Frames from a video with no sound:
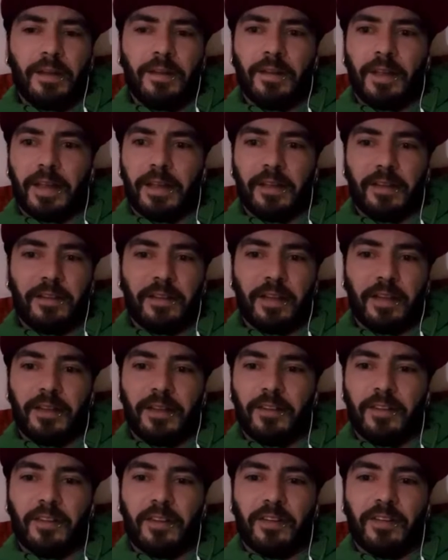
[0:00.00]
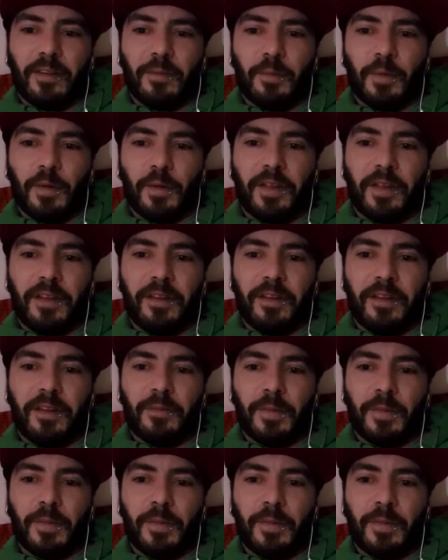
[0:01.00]
Like I said, just the simple things of
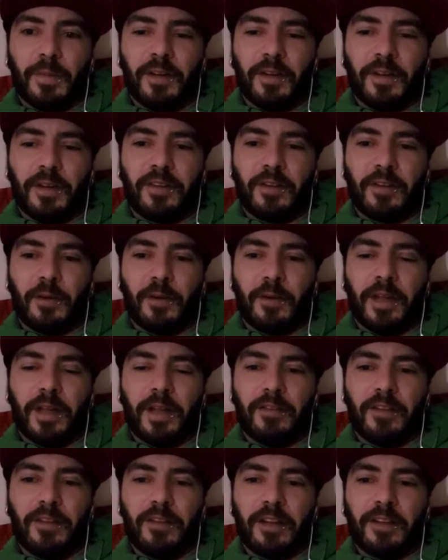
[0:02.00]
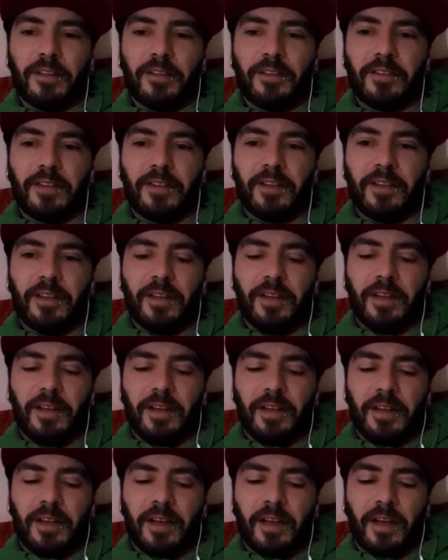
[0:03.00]
me joining the GoLive challenge,
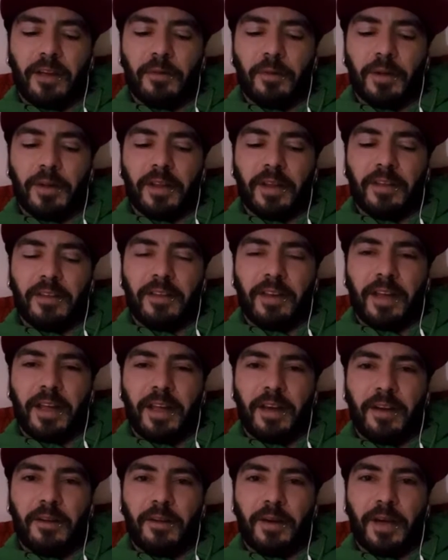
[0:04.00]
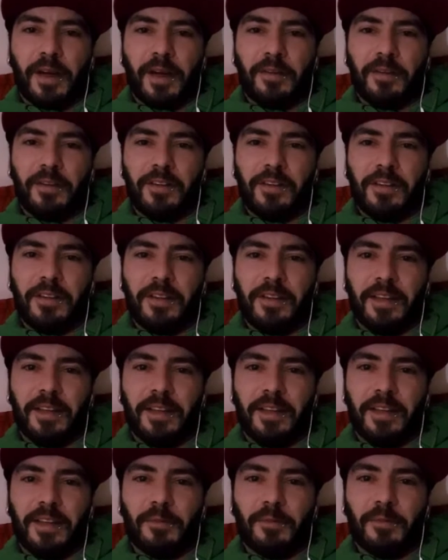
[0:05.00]
I realize now how silly
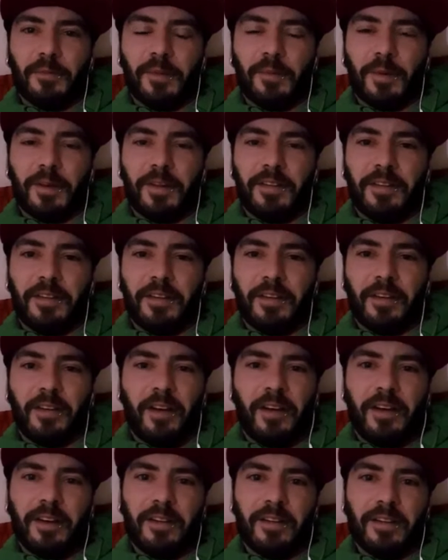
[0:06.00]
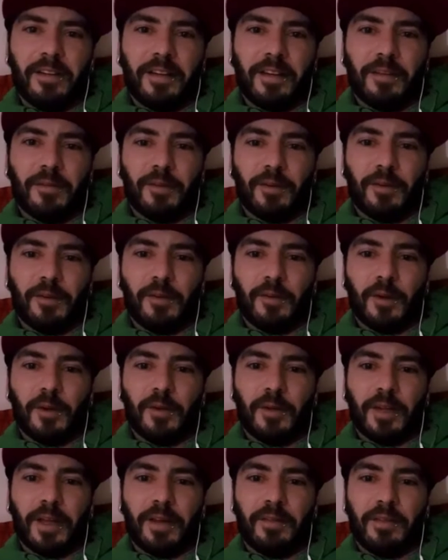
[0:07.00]
it really was to not ever do
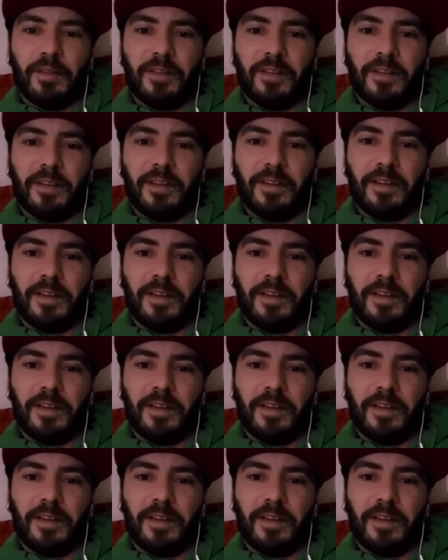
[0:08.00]
GoLives.